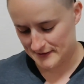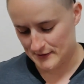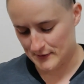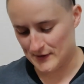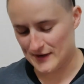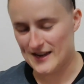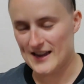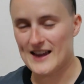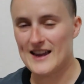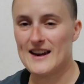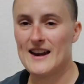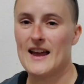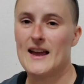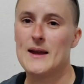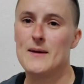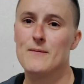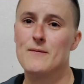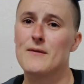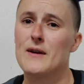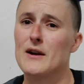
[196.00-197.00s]
so again,
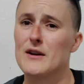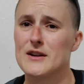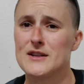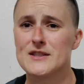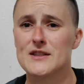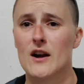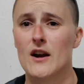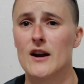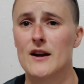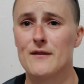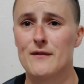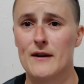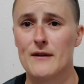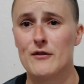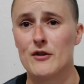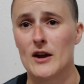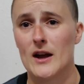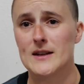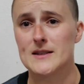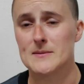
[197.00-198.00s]
I'm very sorry if I
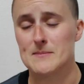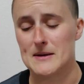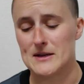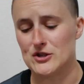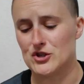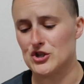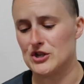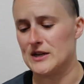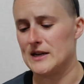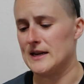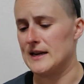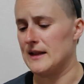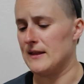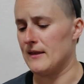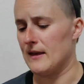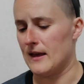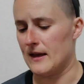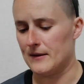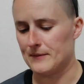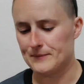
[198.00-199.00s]
forgot to mention
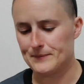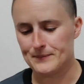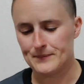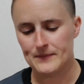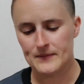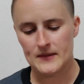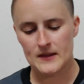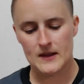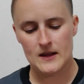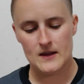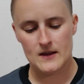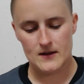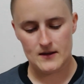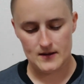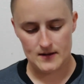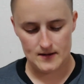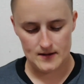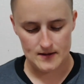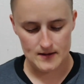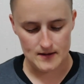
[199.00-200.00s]
anything.
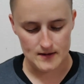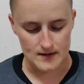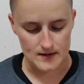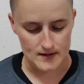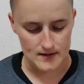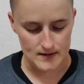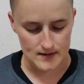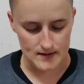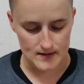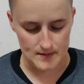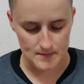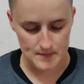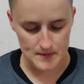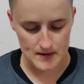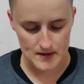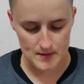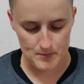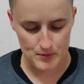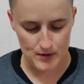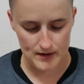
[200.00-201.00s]
Um,
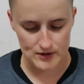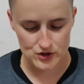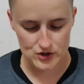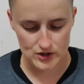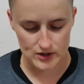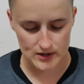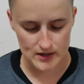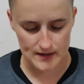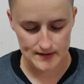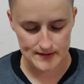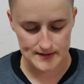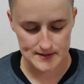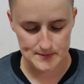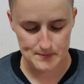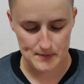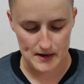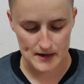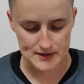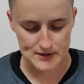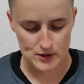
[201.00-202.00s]
I probably should have cut this
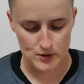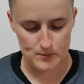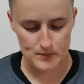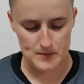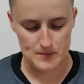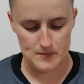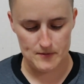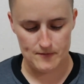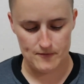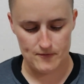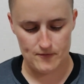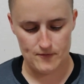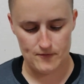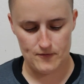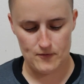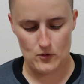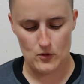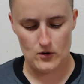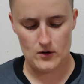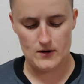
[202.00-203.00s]
box open
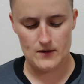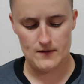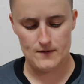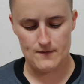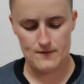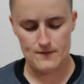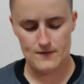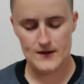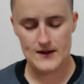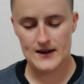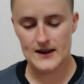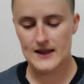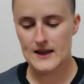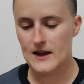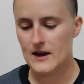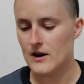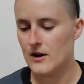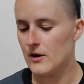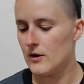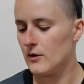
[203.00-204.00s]
for the
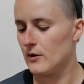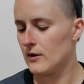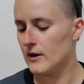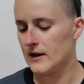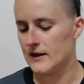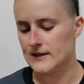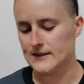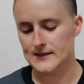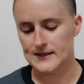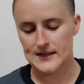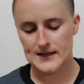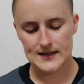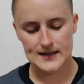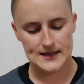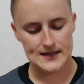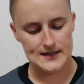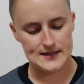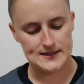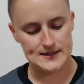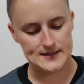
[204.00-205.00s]
video because
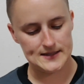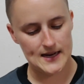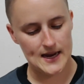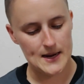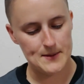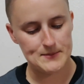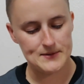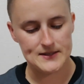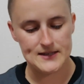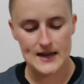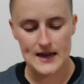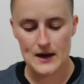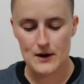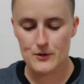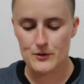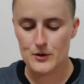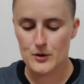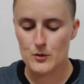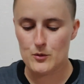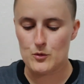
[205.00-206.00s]
it is taped
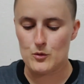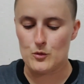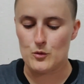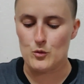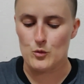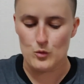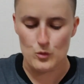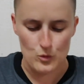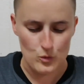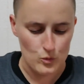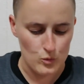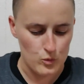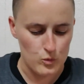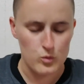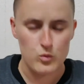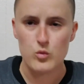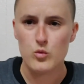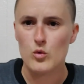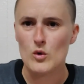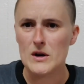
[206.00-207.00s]
down
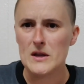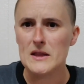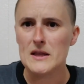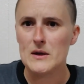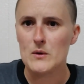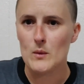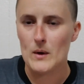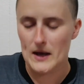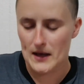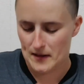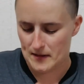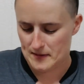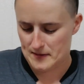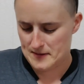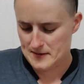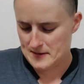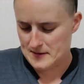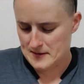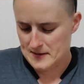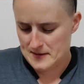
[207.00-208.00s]
really well.